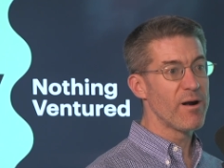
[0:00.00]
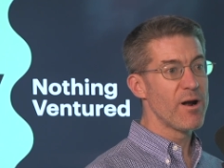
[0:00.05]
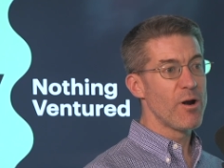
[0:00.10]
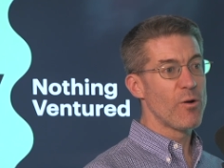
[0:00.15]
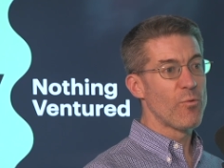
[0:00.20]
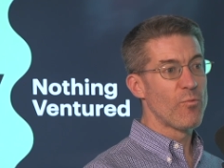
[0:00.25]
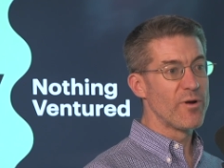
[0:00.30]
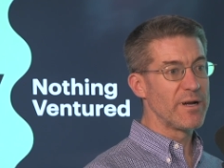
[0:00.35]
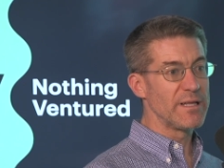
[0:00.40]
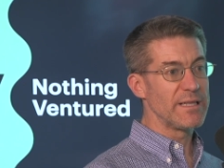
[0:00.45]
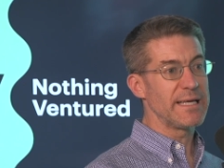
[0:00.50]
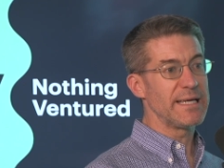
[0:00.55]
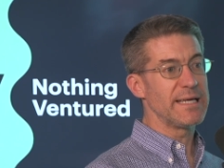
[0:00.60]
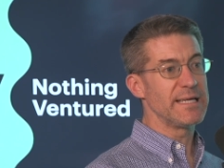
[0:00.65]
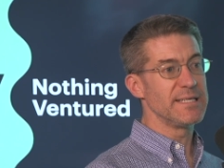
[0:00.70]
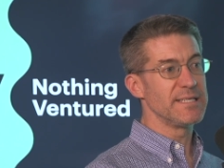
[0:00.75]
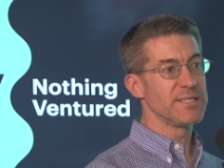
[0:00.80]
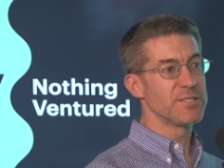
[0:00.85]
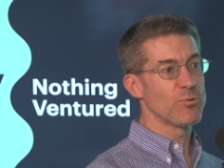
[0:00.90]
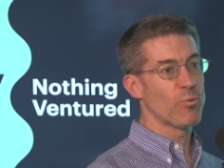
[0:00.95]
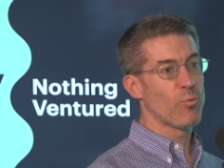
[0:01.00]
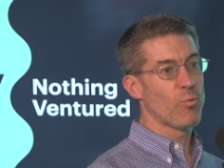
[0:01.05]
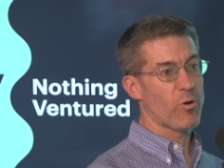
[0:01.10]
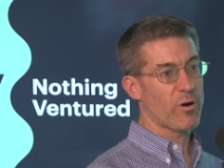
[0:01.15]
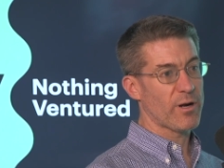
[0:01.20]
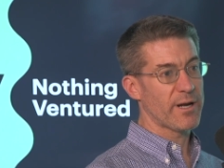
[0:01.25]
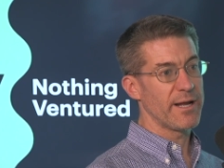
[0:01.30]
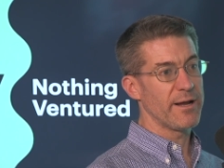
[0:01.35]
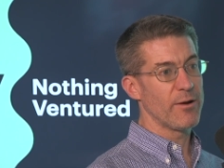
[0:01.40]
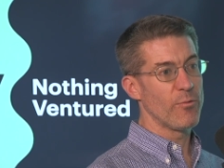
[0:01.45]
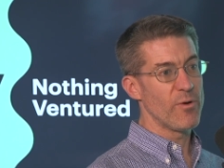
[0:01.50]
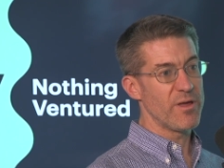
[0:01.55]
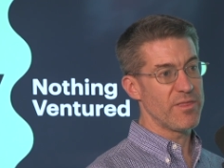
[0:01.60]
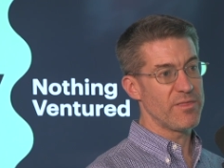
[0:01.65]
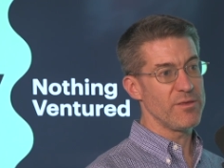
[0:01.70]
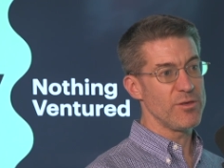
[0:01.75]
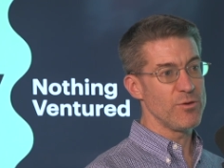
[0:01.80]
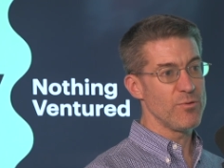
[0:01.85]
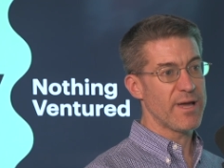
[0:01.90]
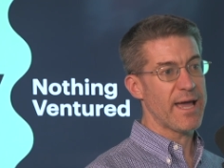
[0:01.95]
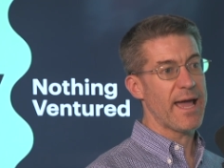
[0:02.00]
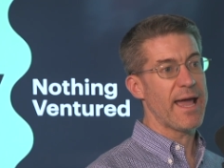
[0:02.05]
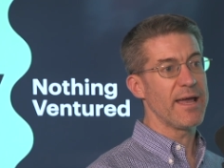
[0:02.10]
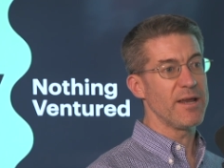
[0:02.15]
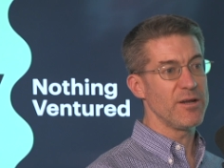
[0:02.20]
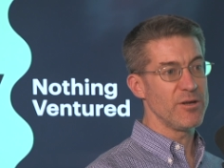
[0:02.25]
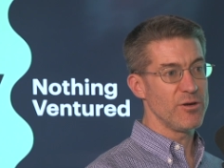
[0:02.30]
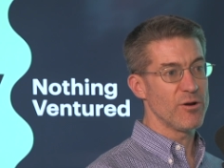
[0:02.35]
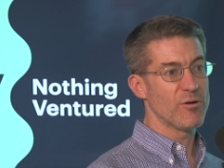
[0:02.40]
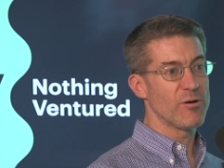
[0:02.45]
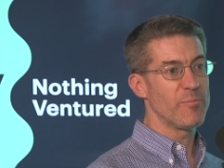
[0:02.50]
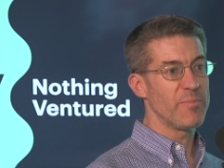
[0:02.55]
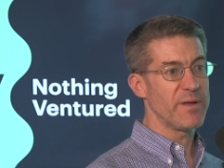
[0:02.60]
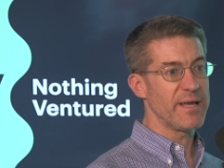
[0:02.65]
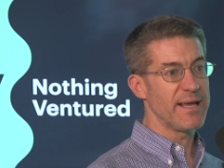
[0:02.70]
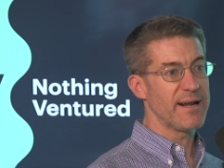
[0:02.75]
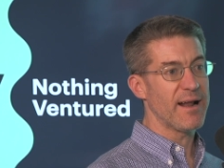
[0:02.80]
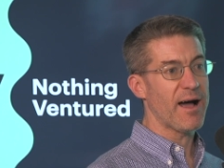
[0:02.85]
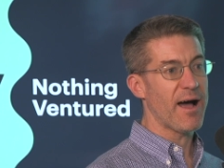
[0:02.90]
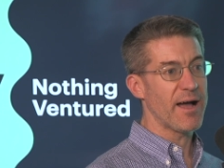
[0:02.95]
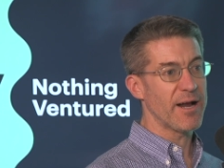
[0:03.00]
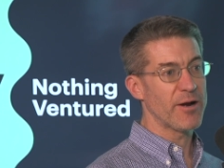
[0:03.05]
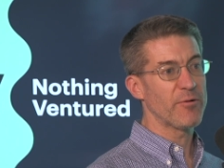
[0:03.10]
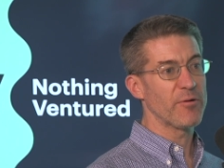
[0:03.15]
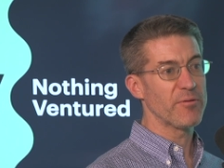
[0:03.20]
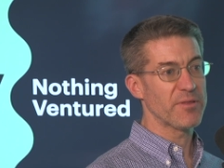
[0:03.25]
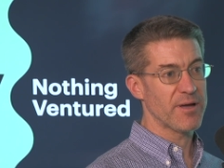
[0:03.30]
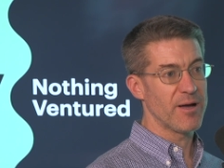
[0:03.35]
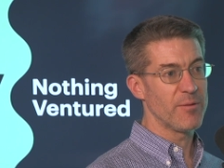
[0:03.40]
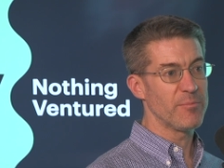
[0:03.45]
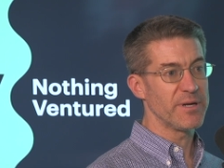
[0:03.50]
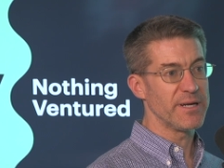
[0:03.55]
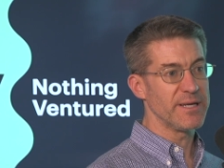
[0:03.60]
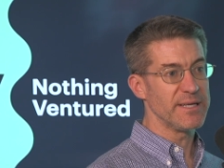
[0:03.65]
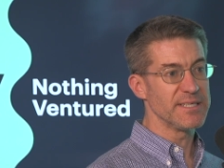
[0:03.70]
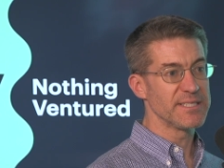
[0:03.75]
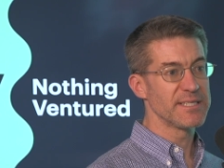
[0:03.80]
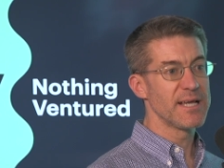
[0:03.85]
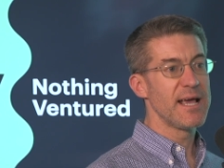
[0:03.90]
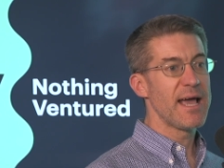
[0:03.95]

really is working with UK and European high growth companies